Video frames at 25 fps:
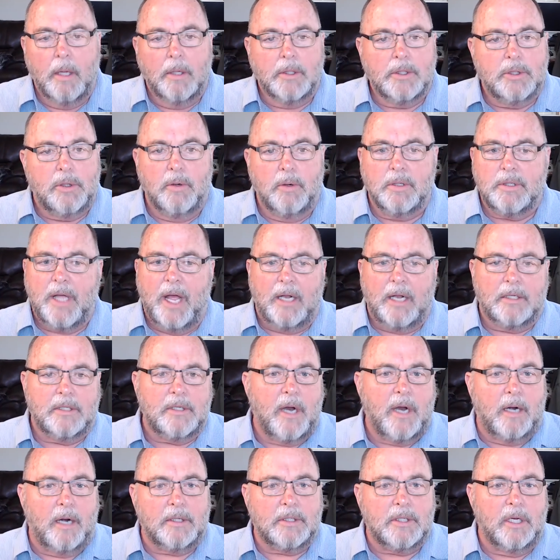As soon as that
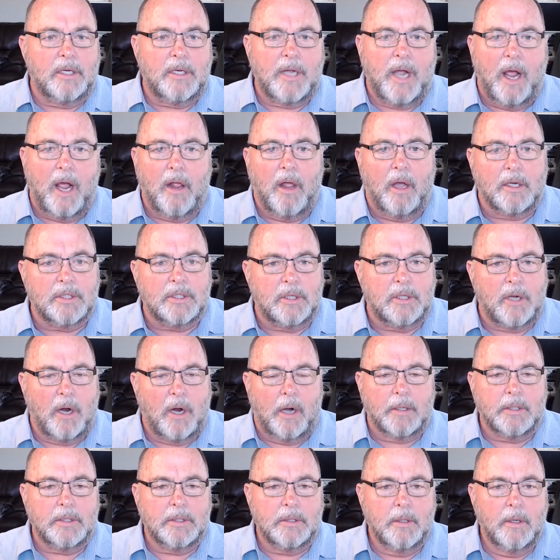starts, the dialogue
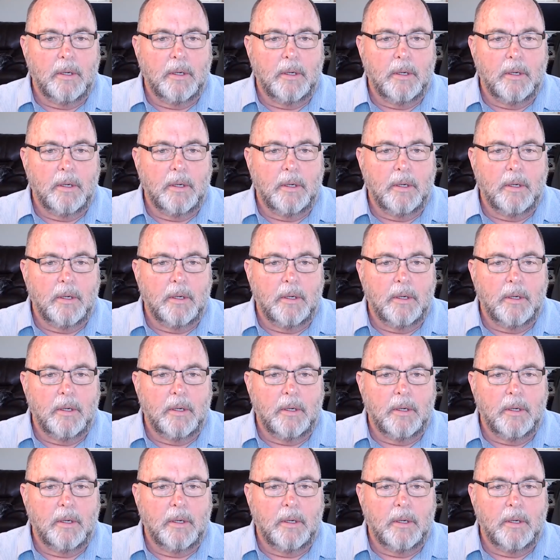starts.